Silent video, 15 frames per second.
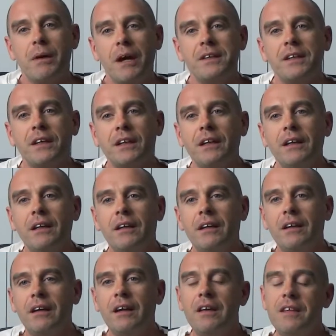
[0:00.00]
basically,
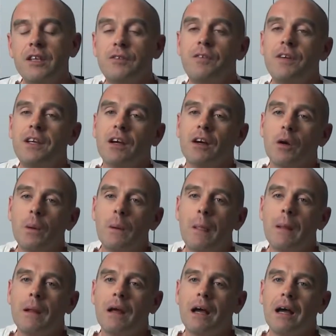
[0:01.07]
in this video,
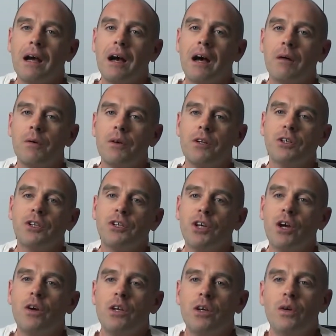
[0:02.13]
I'm going to
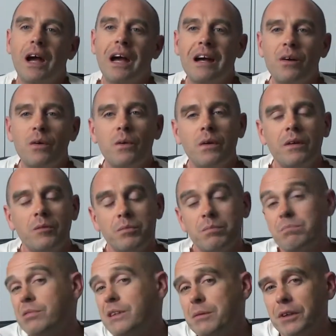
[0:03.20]
show you
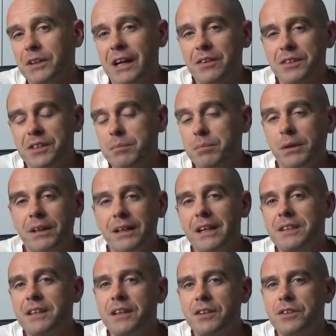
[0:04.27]
pretty much how simple and
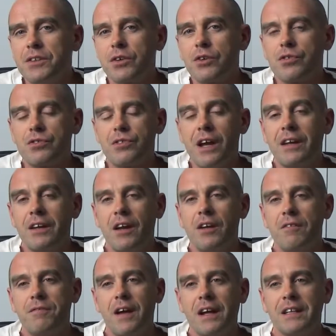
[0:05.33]
easy it is to create an
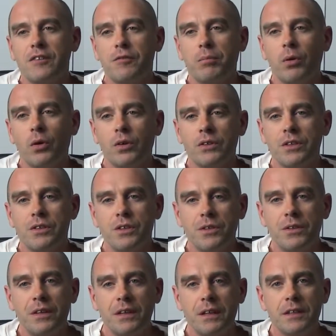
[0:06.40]
effective blog to
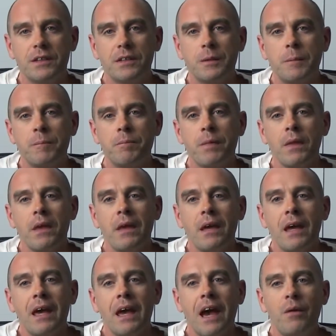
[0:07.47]
do this.
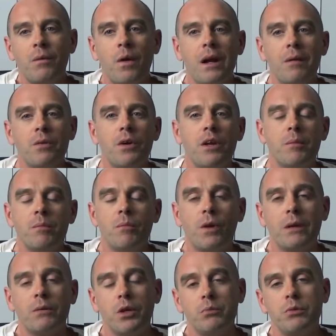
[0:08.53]
And what I'm
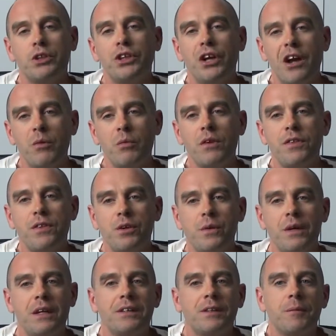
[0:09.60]
going to be sharing with you
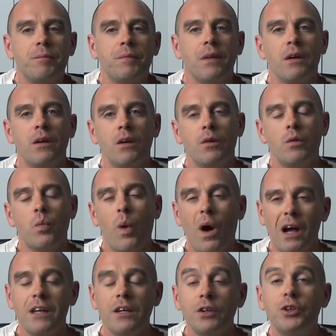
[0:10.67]
is
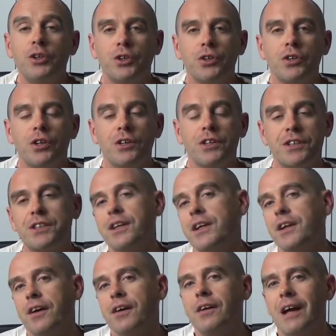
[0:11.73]
why you should
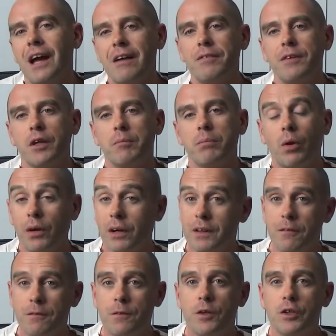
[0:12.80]
consider having a blog in
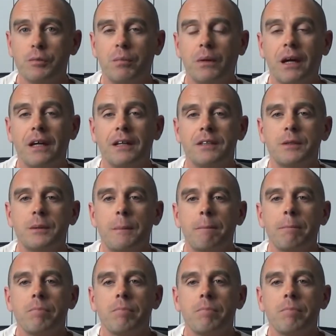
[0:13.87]
the first place,